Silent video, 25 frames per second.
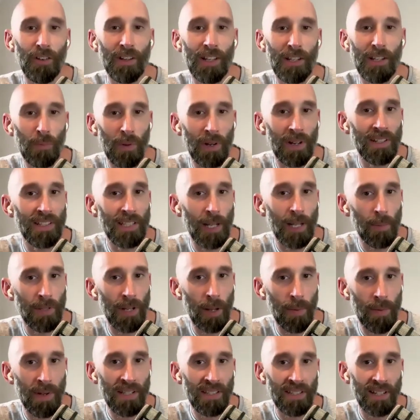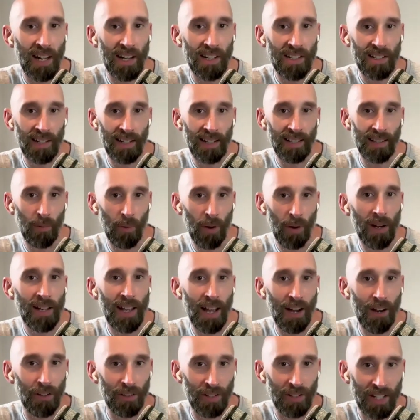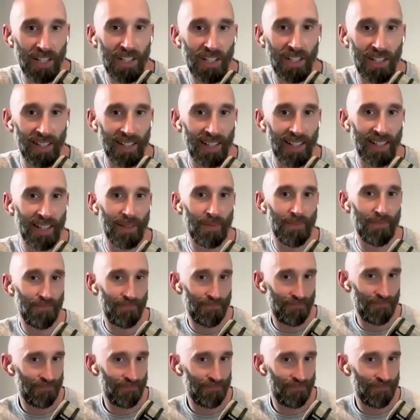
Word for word: sorry, that's one of the steps I missed, actually, the workout audition. Yeah.